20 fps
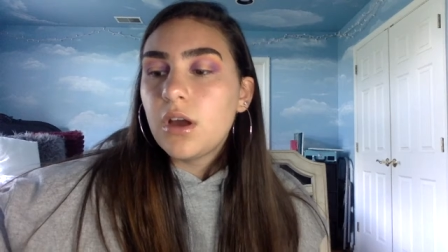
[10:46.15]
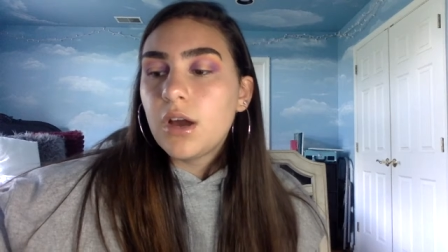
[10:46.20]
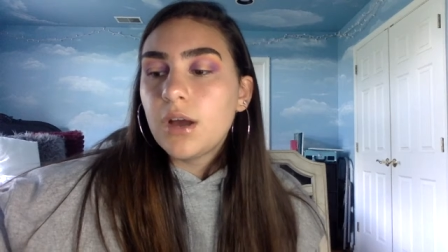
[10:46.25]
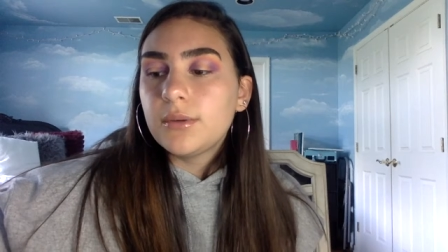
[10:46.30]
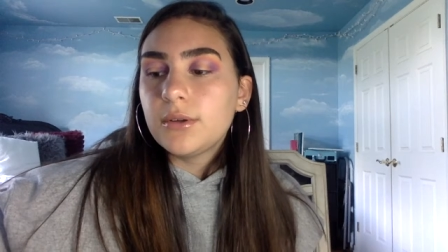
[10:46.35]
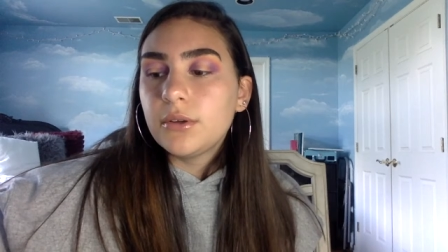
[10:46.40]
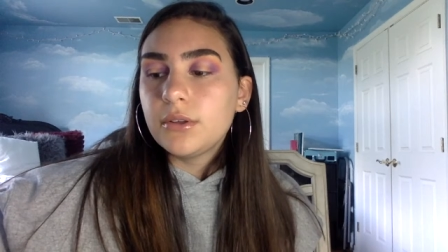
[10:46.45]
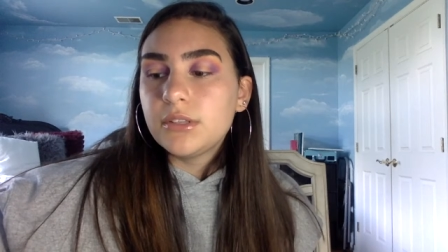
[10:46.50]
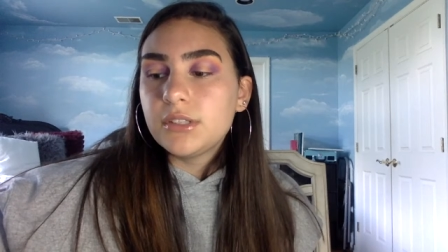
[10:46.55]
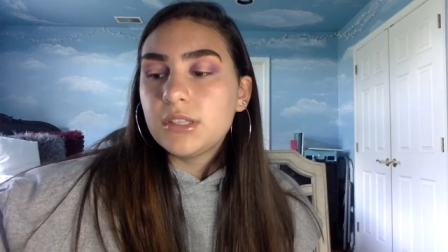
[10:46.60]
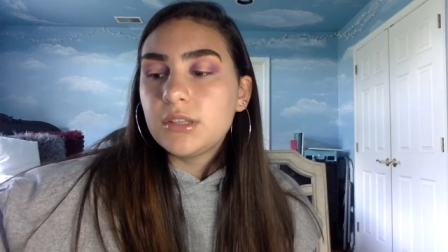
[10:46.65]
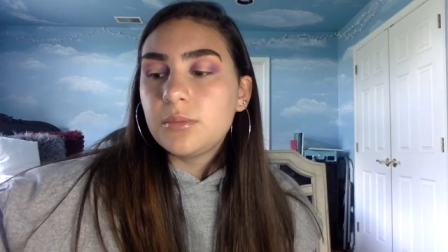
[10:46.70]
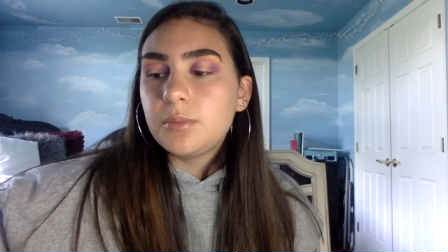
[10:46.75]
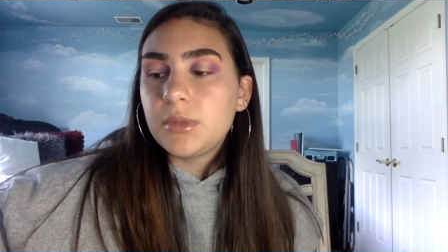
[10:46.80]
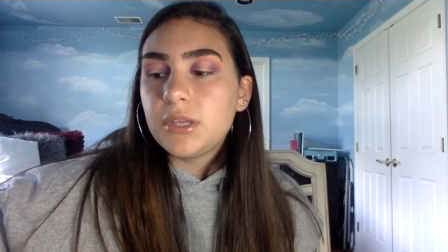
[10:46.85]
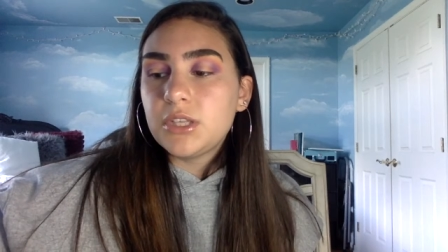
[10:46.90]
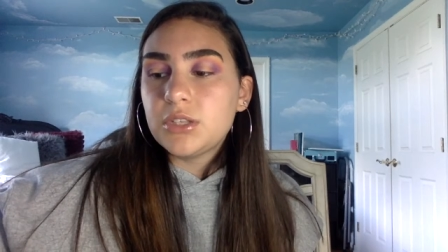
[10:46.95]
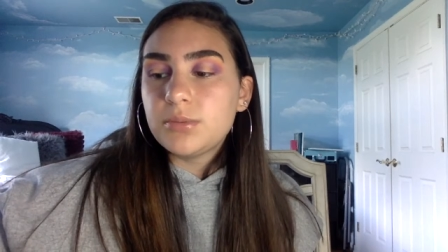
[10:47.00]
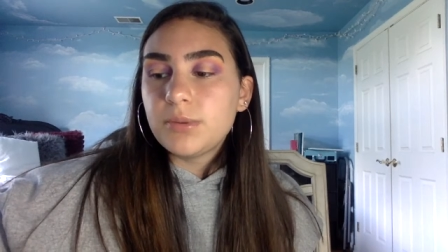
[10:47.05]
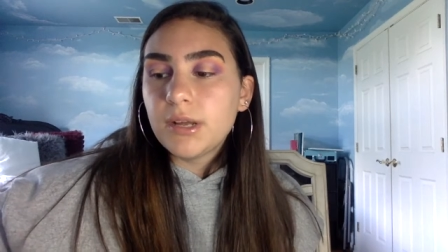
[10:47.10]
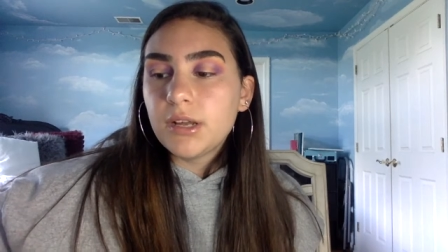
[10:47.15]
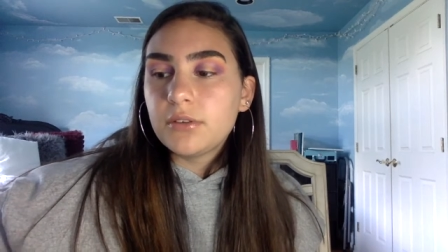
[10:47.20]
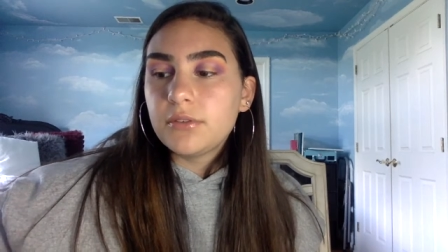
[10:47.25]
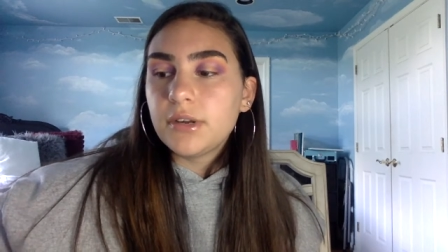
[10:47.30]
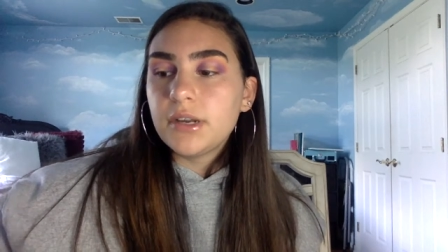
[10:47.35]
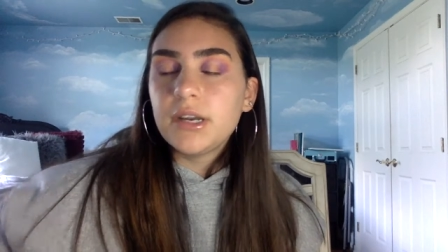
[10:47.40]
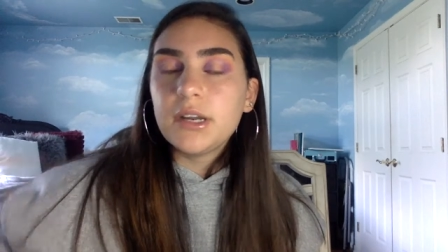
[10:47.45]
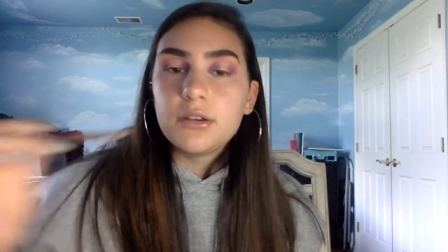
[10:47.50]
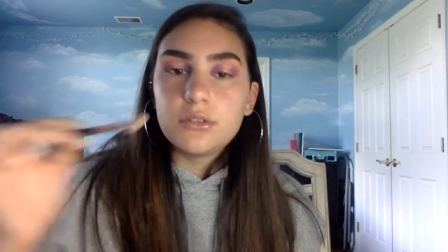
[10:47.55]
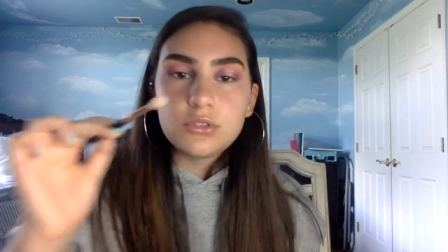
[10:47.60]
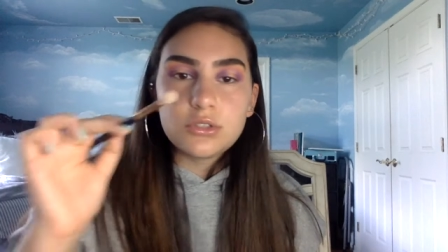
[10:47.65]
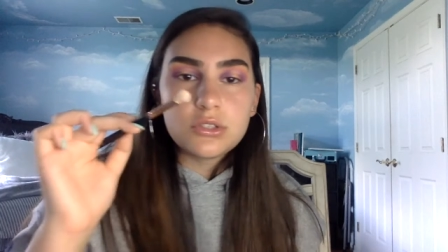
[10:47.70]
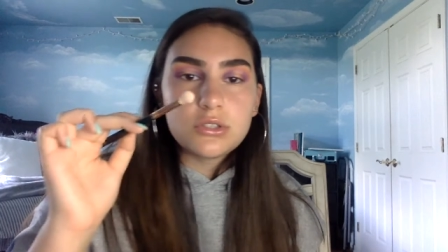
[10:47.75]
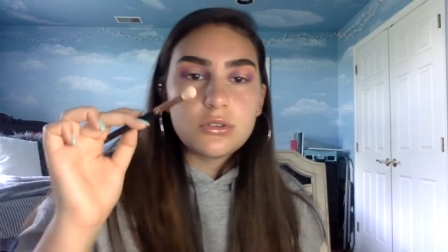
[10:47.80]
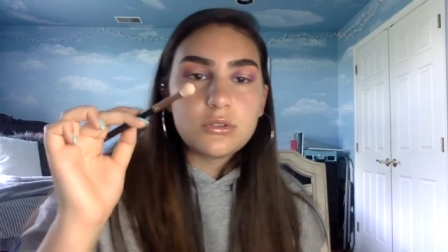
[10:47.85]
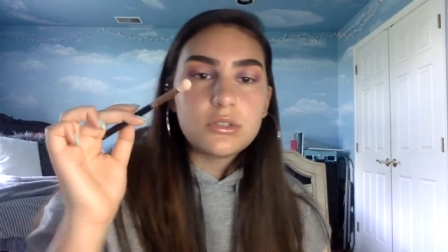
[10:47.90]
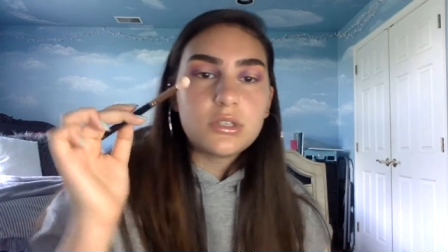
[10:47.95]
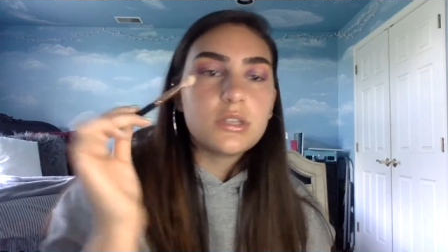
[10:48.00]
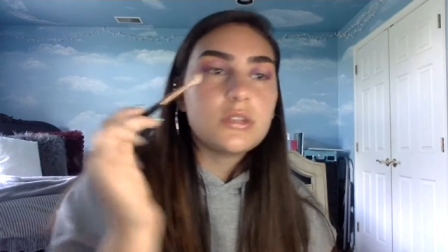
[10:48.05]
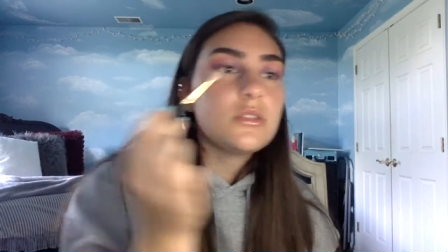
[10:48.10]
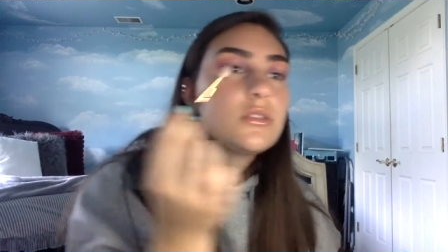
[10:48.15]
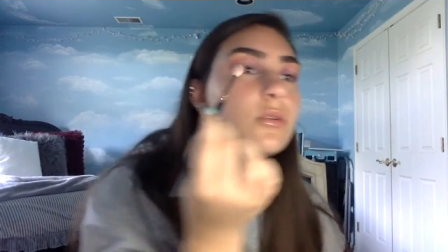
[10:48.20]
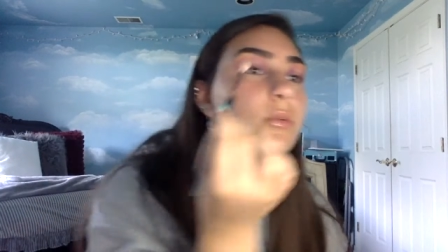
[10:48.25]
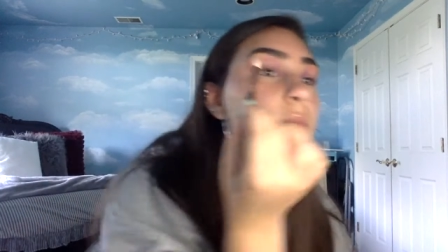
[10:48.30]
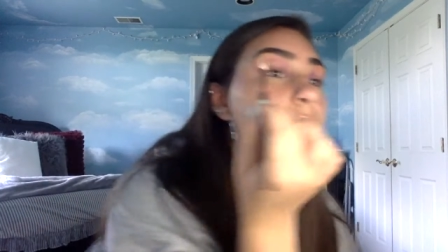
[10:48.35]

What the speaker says: I'm going to the peach palette right now. I'm just using the